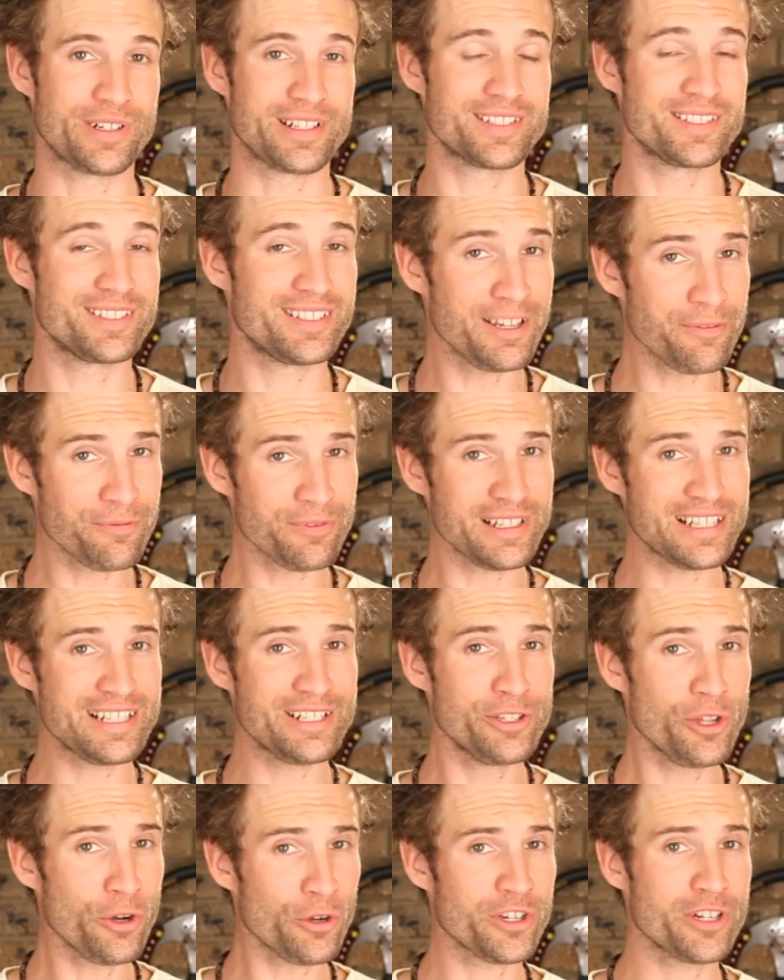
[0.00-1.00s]
it's definitely
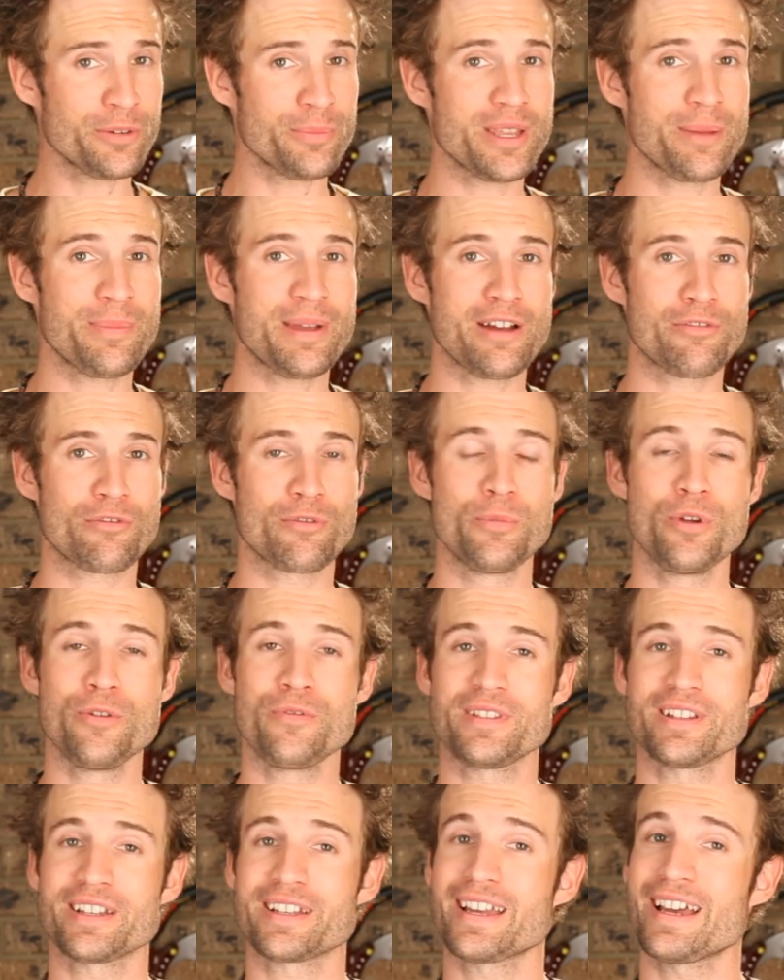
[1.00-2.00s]
not gonna be about
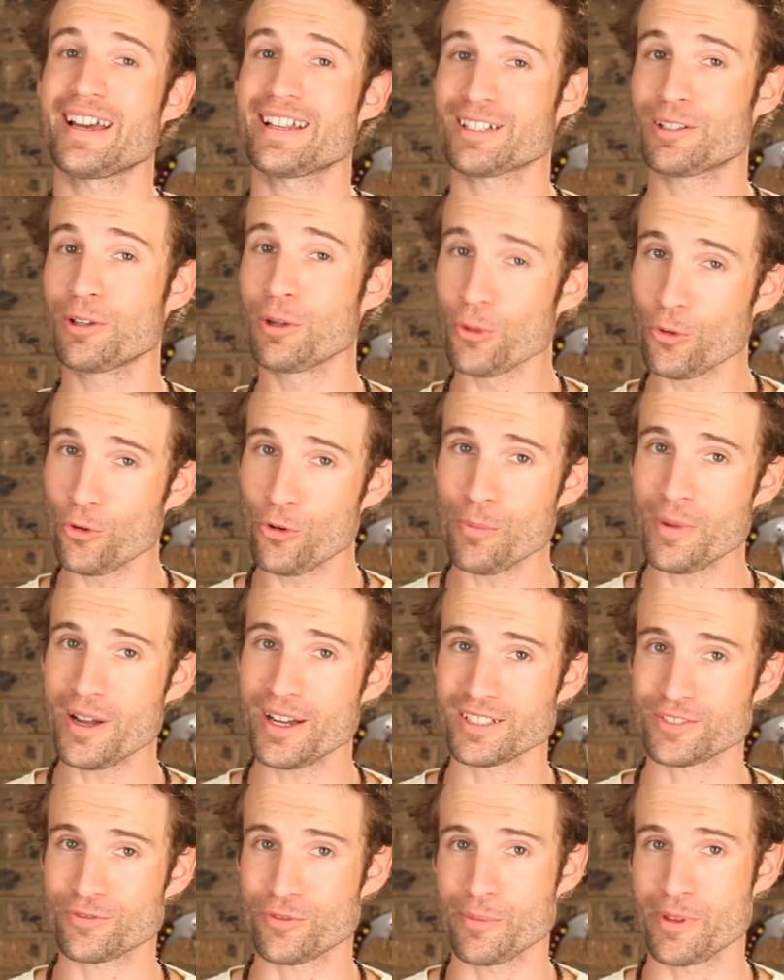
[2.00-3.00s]
removing the cat claw
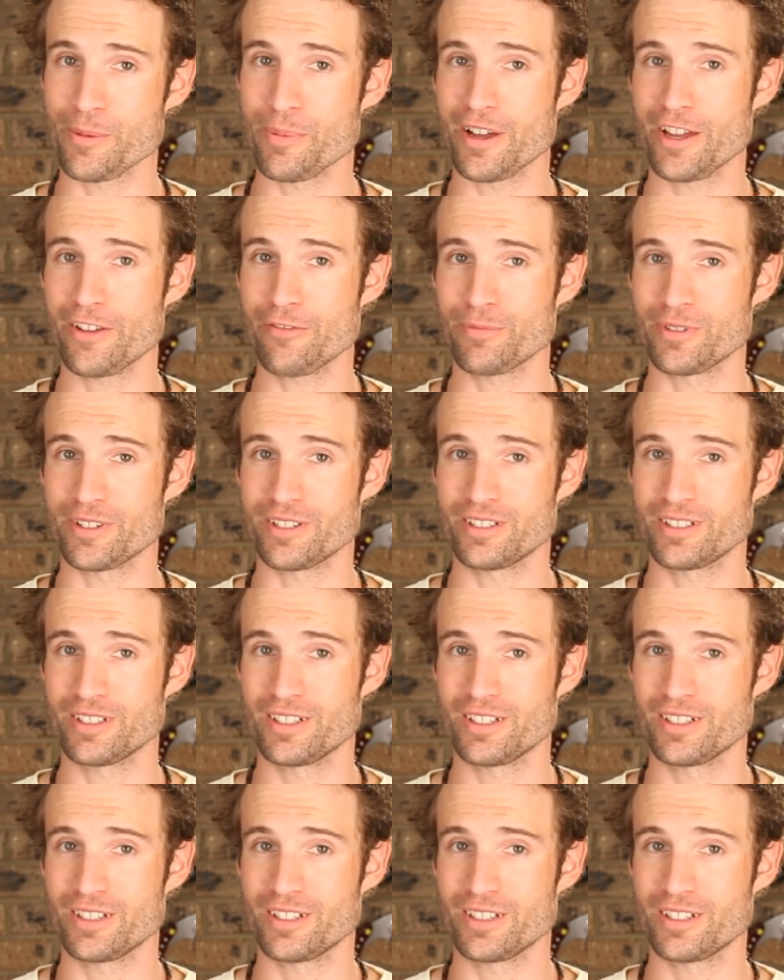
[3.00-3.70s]
marks from your pavement.